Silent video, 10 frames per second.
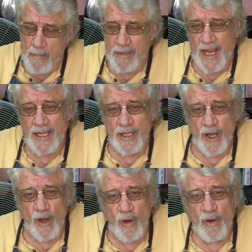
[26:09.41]
but I
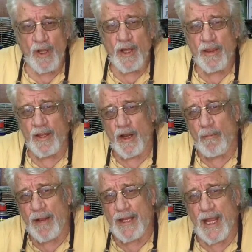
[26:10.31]
know that
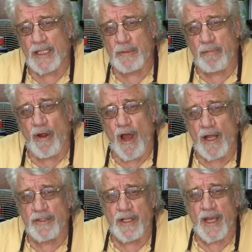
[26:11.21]
on my next
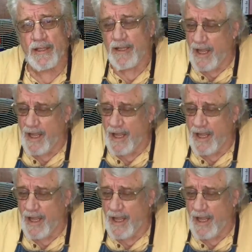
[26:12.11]
project